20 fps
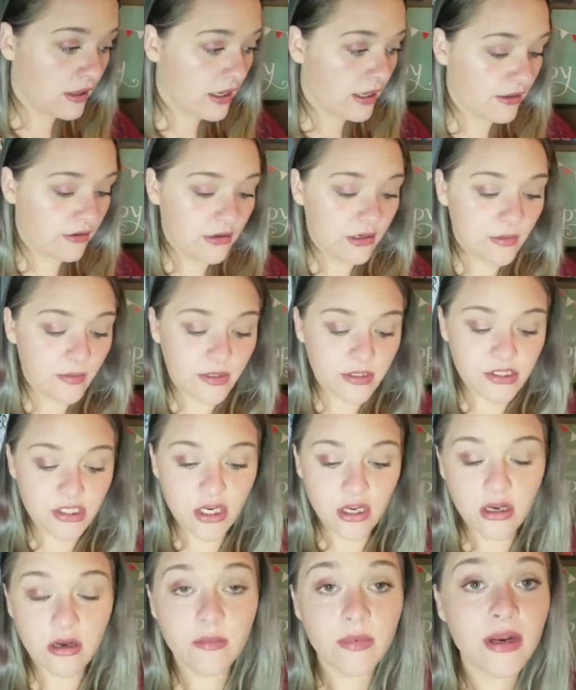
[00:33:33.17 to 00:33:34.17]
I don't know about
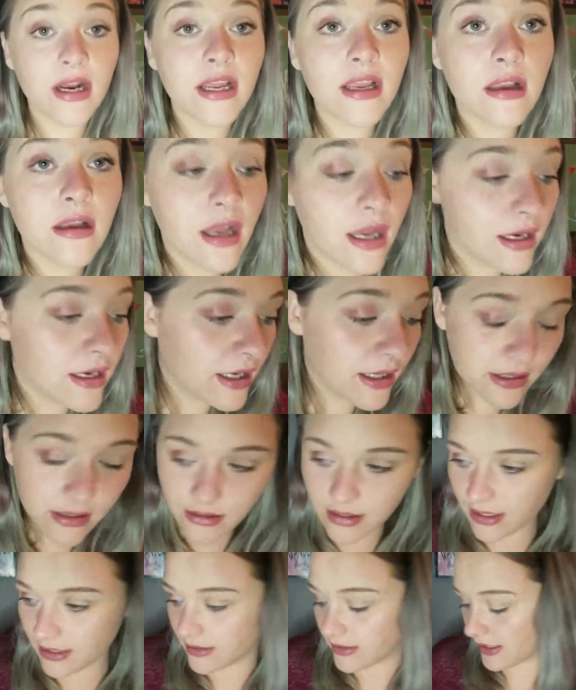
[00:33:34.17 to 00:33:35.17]
y'all, but I kind of
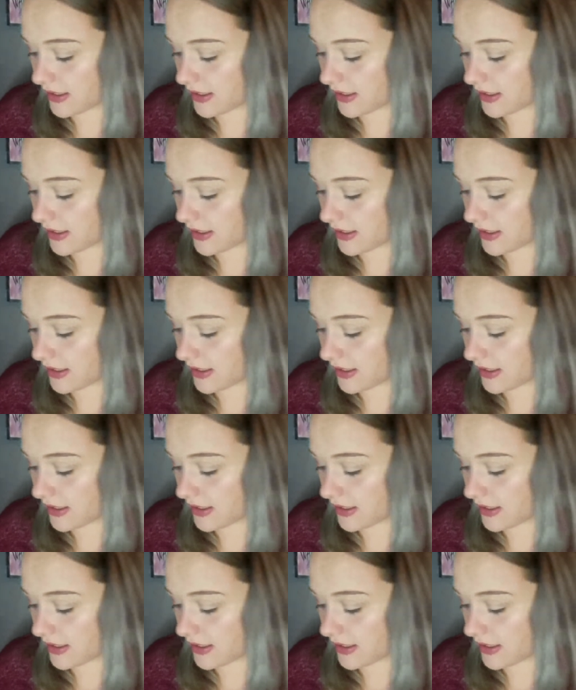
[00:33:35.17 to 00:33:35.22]
like